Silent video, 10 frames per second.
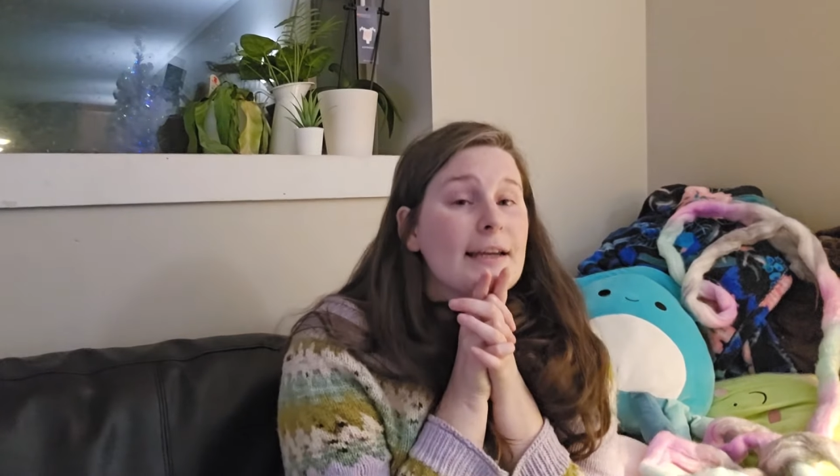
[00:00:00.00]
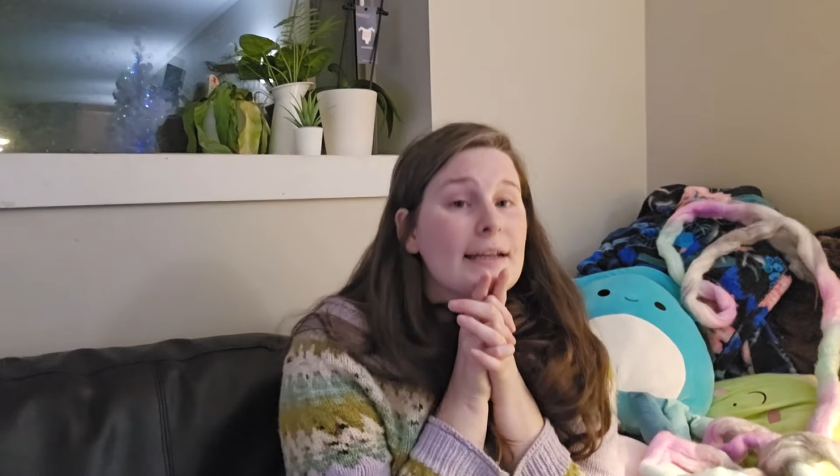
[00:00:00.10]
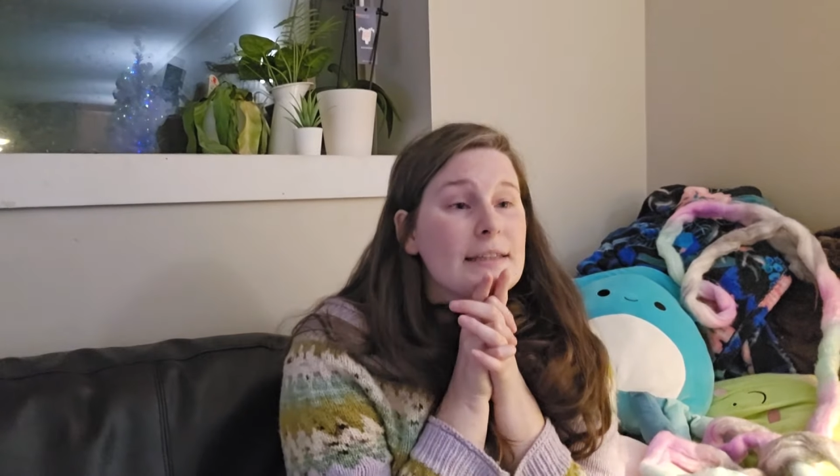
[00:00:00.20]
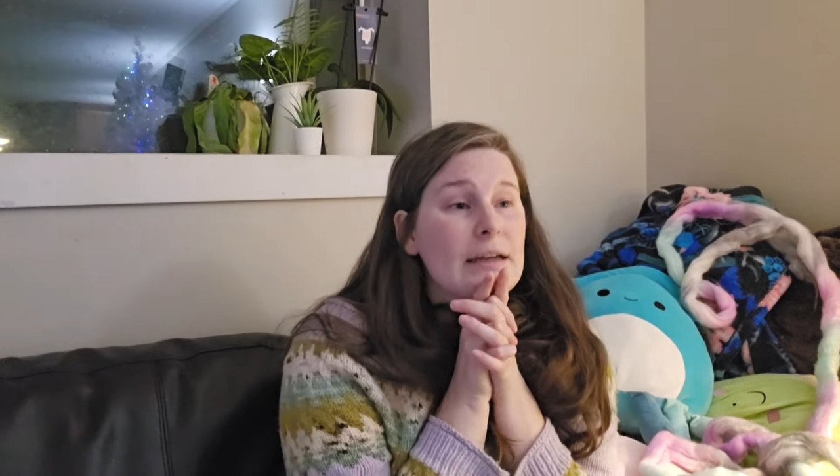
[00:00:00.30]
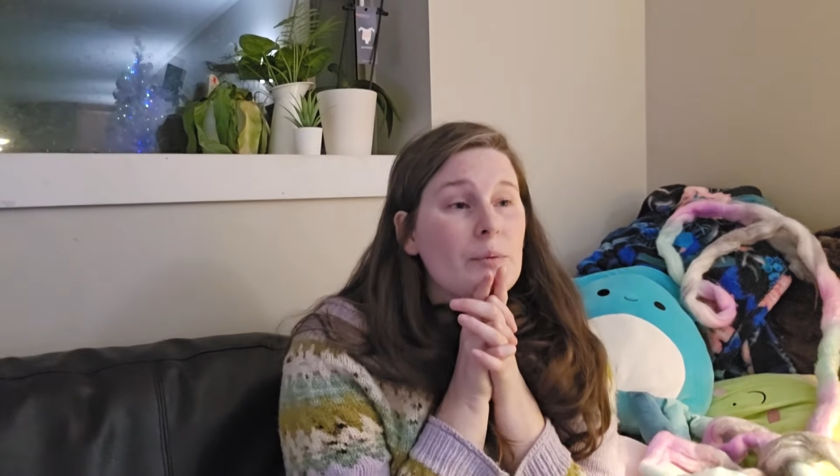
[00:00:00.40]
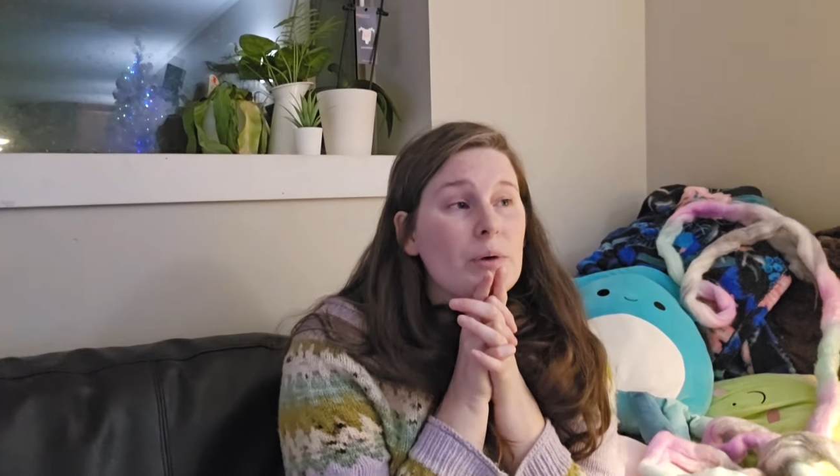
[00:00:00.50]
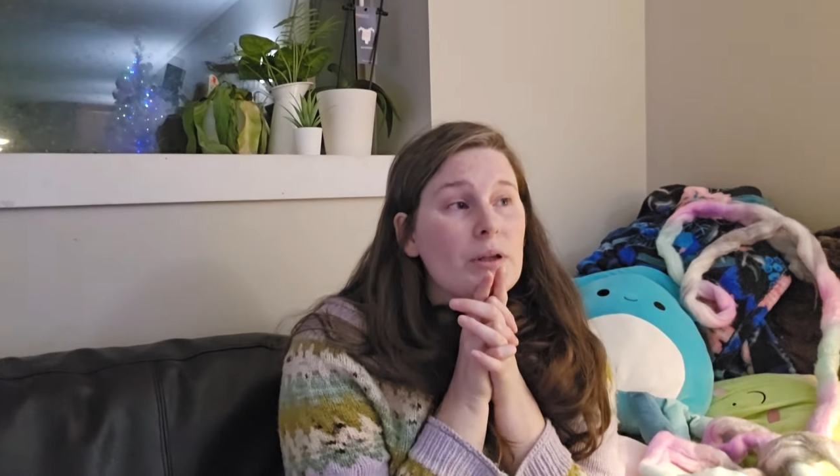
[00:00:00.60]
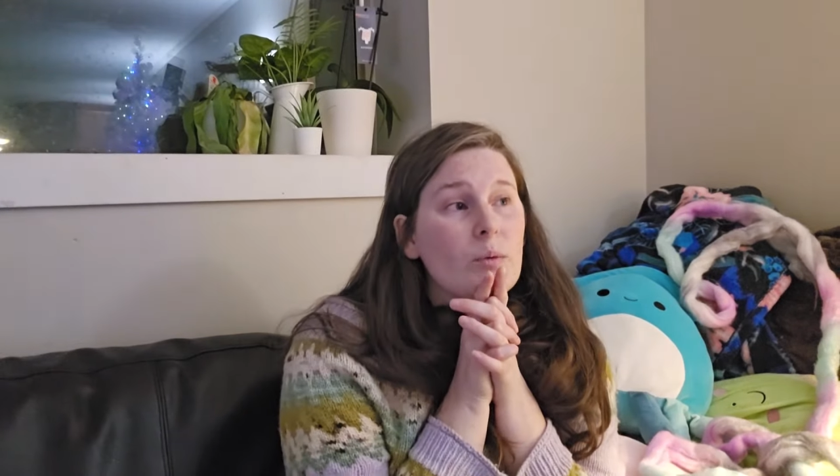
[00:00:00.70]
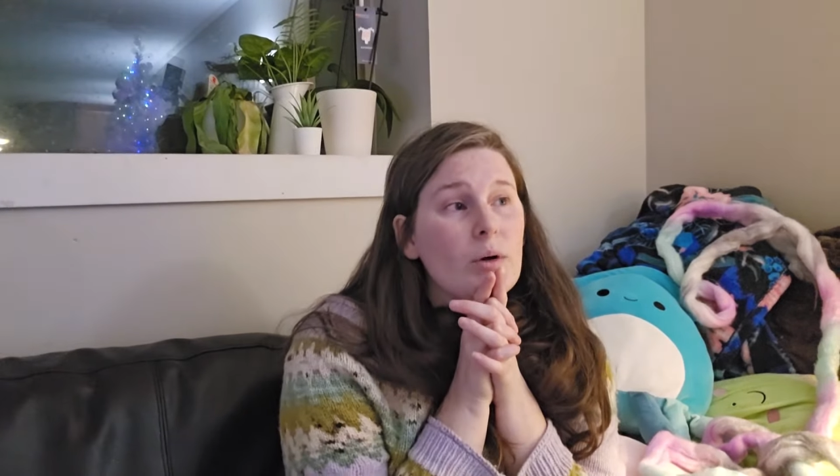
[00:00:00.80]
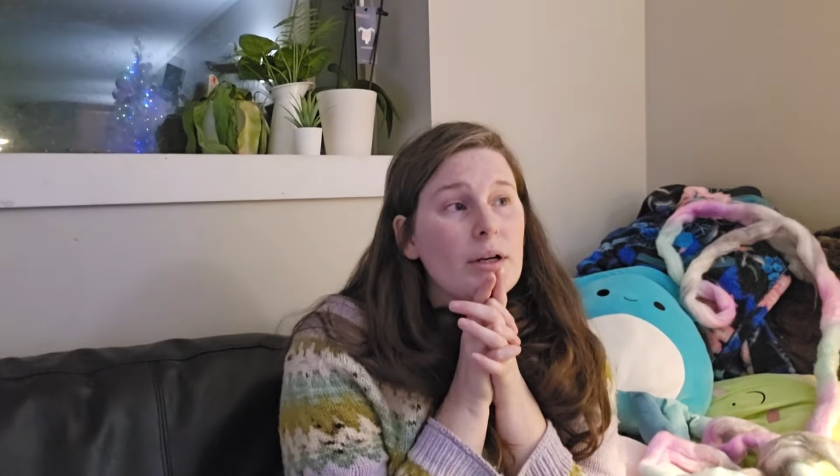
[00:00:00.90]
is I really
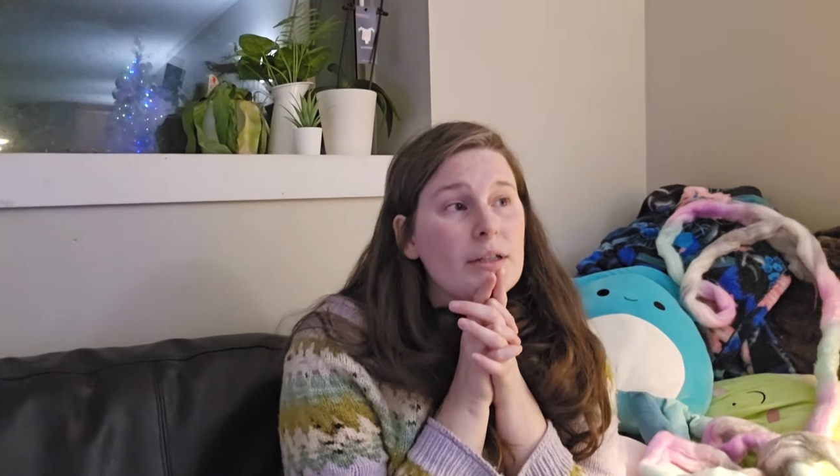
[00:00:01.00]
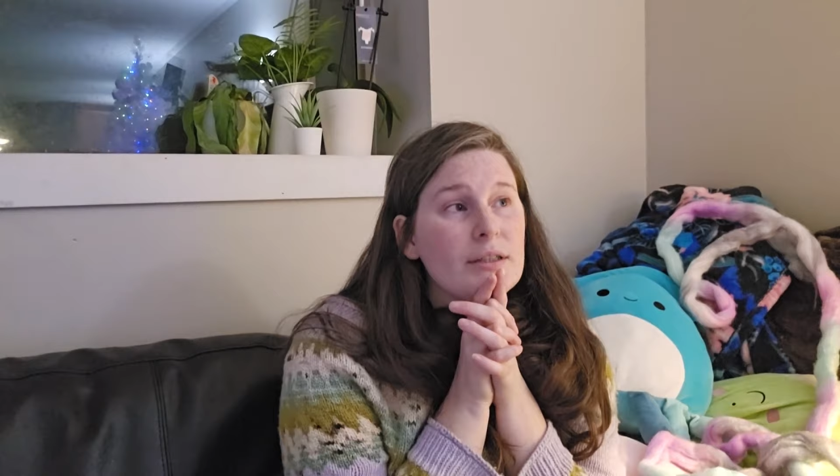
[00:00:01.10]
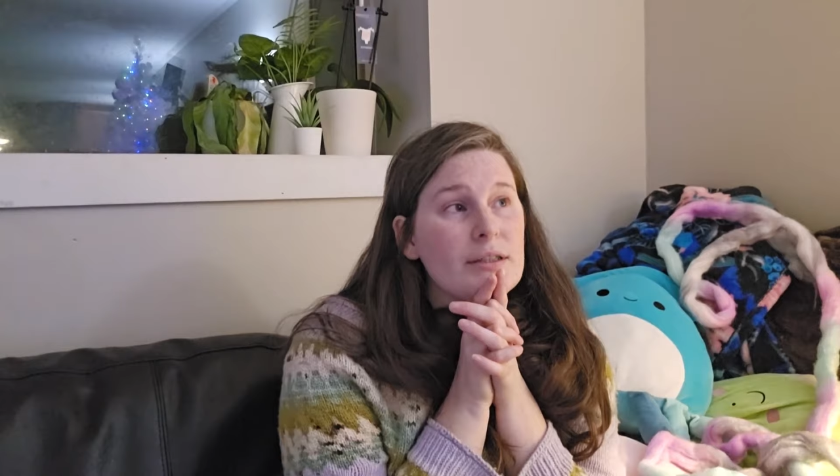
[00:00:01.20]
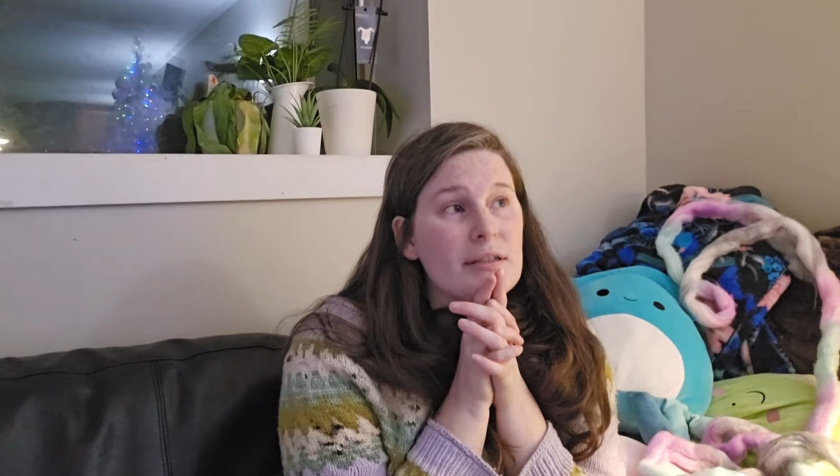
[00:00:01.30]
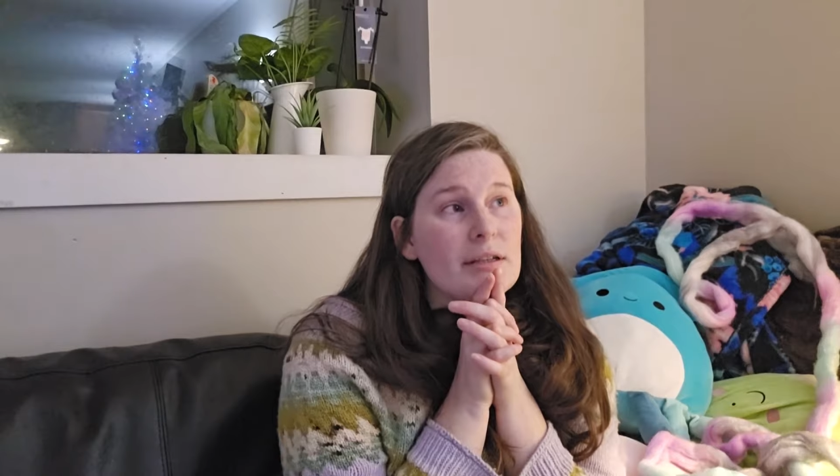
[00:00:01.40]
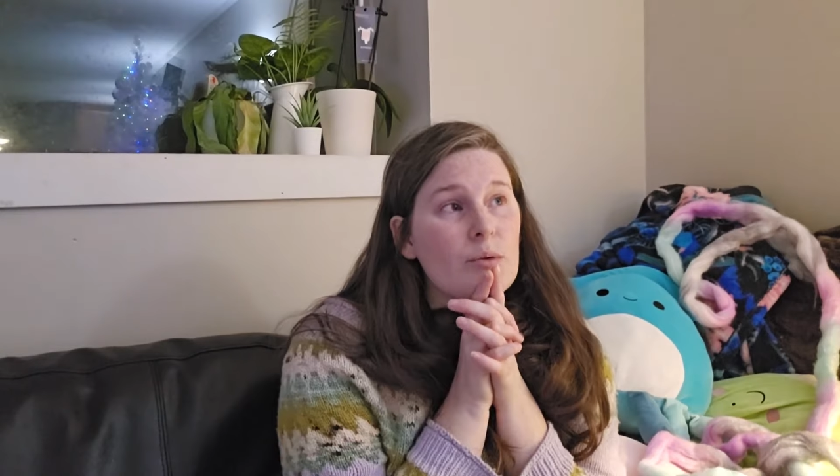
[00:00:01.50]
wanted to see